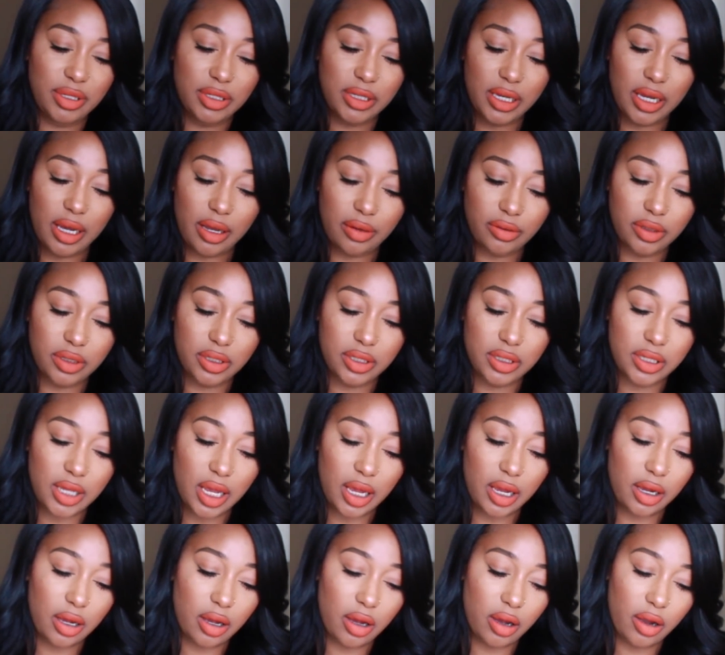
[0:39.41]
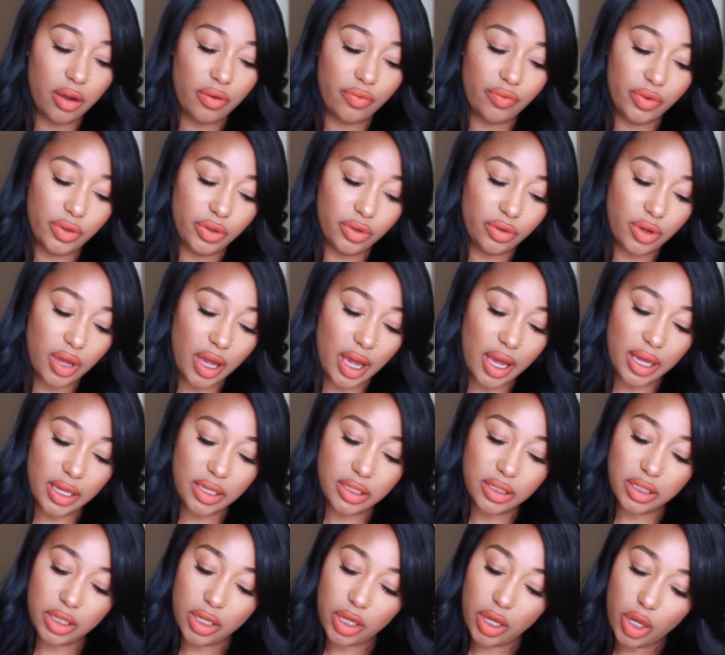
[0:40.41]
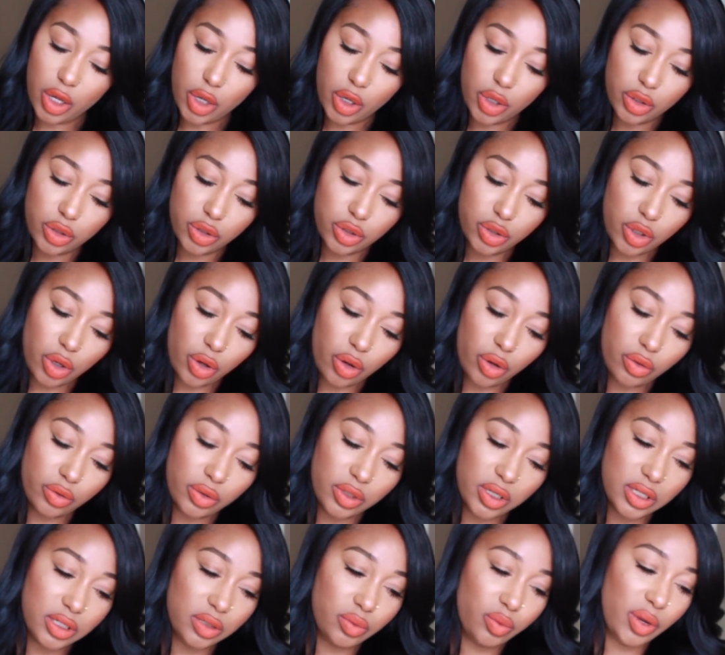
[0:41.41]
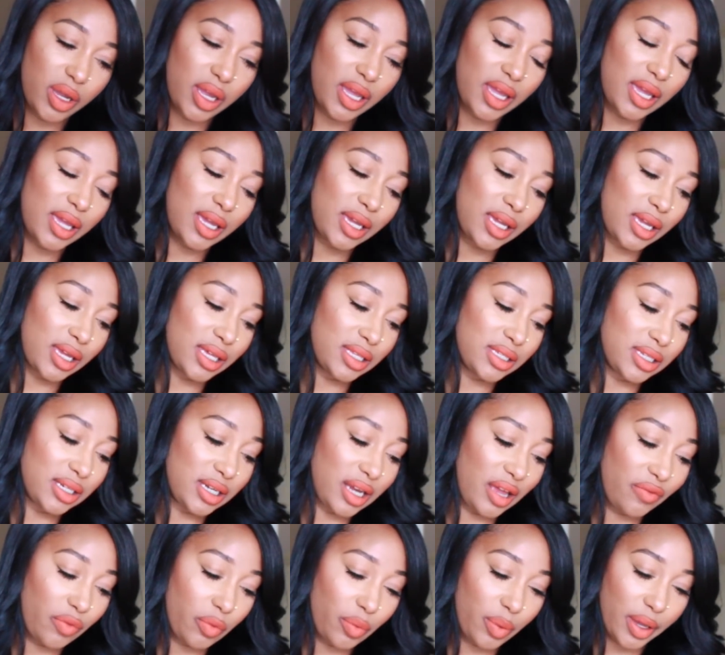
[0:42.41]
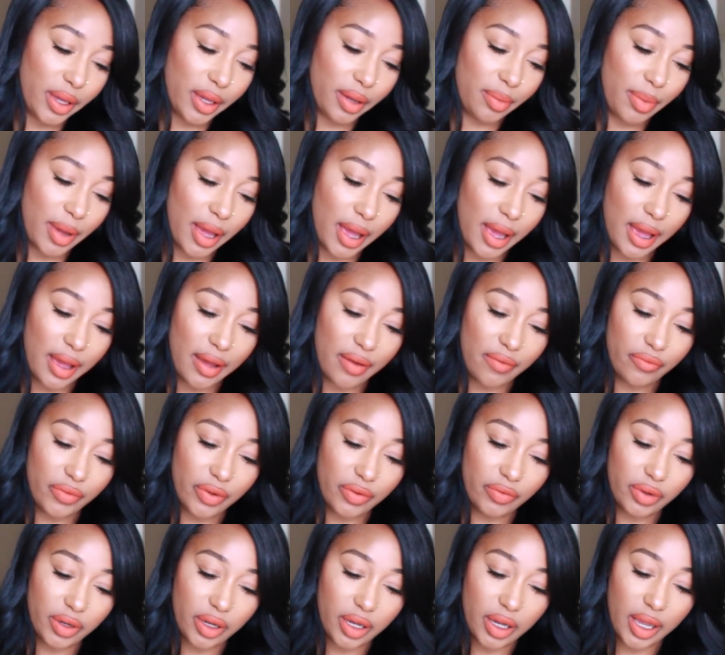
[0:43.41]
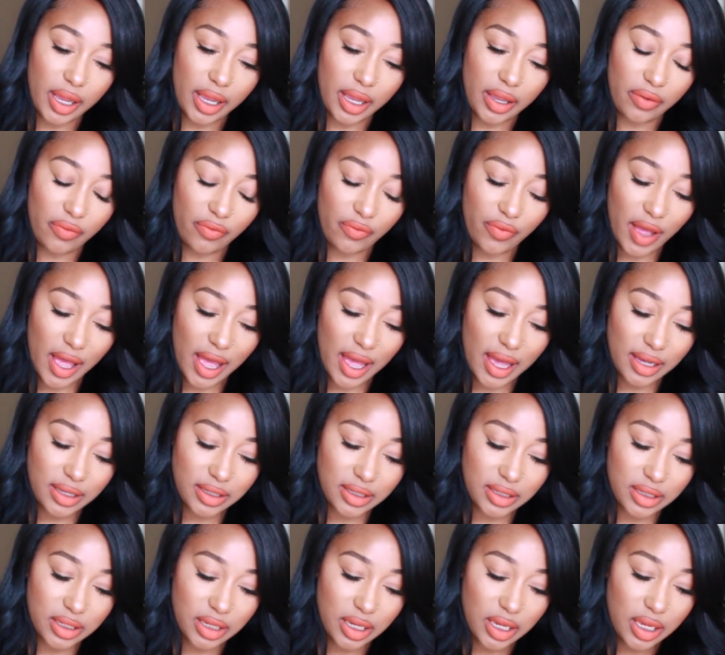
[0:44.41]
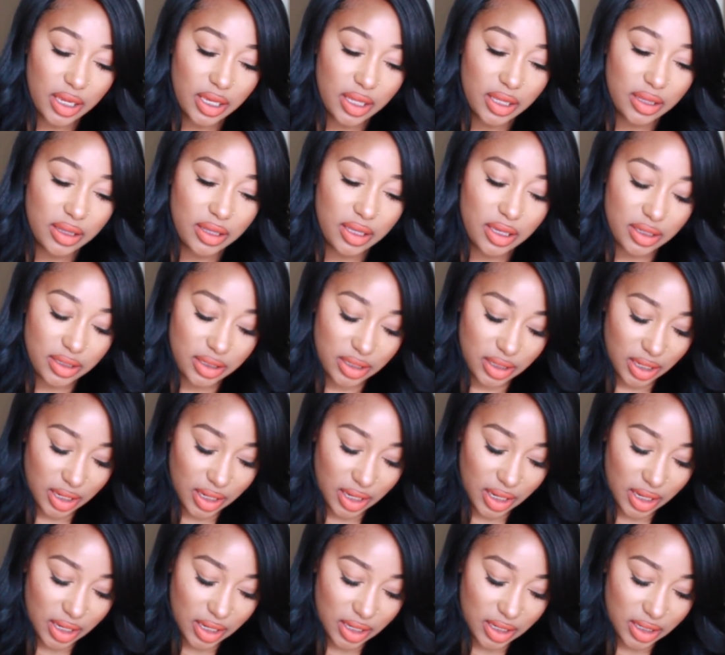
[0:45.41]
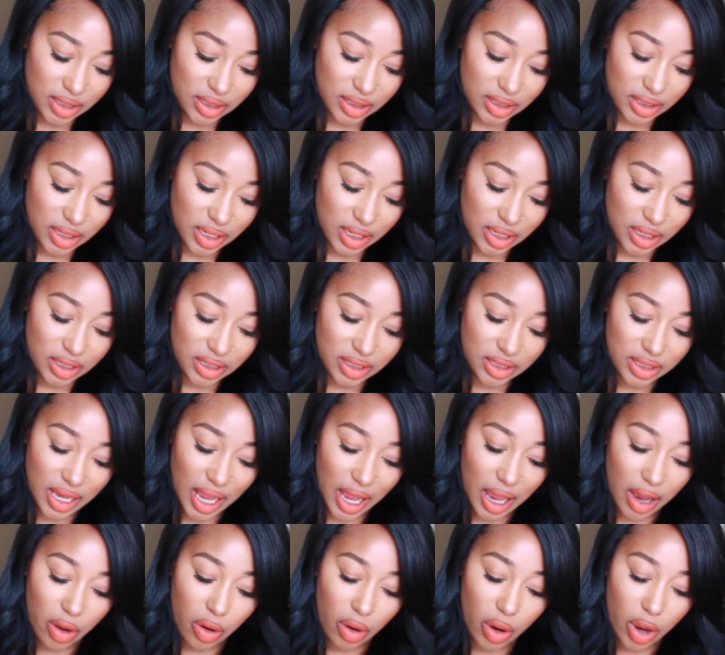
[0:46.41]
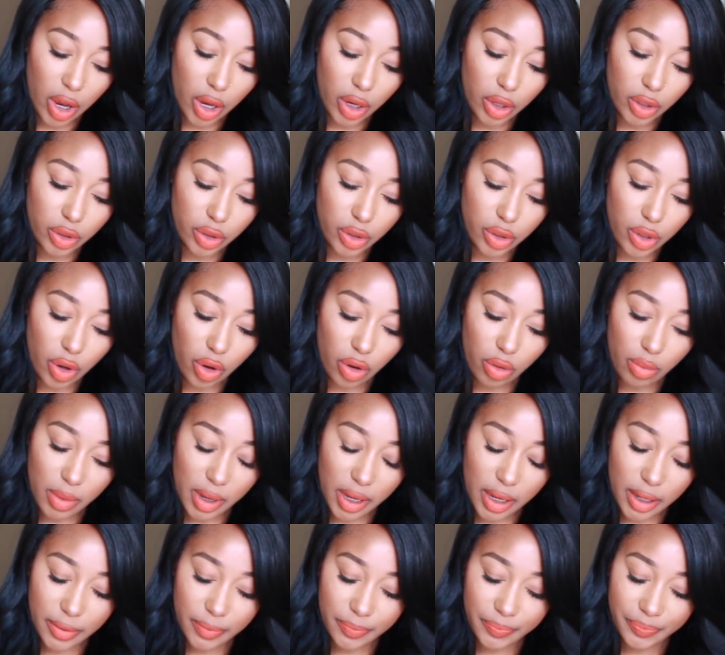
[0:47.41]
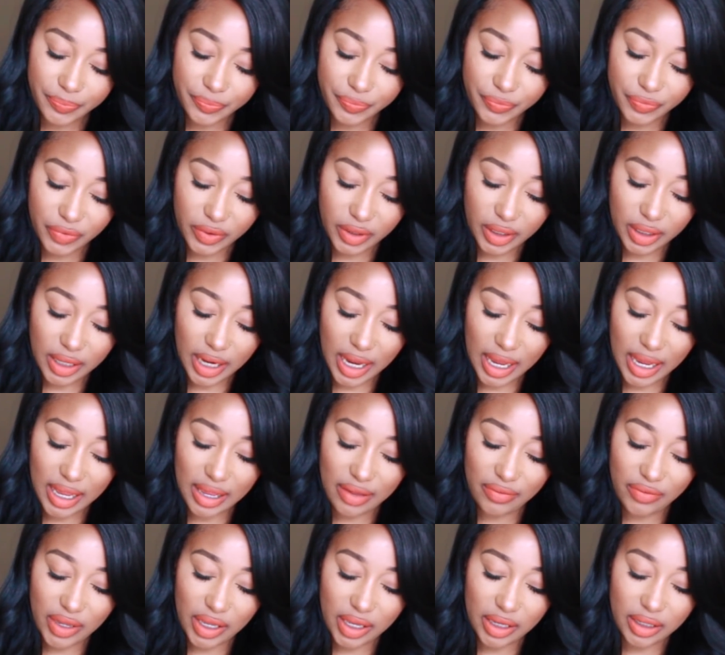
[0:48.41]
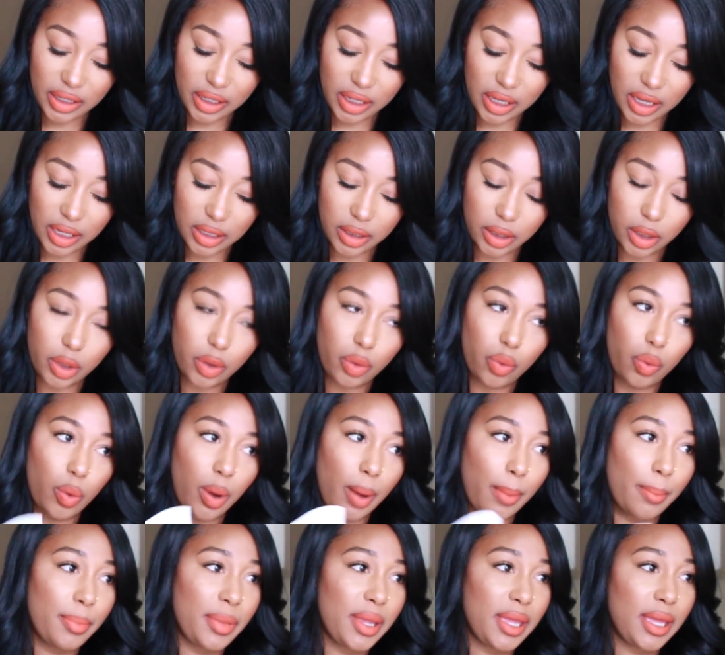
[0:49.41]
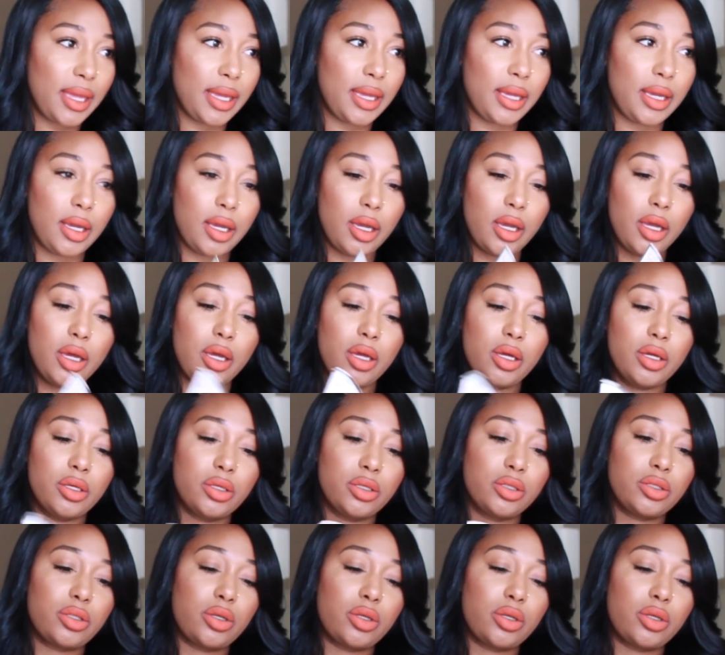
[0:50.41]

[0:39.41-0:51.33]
me take out the stock card for you guys. So this wig is another wig by Vivica A. Fox. This is in the style Noma and I have it in the color 1B.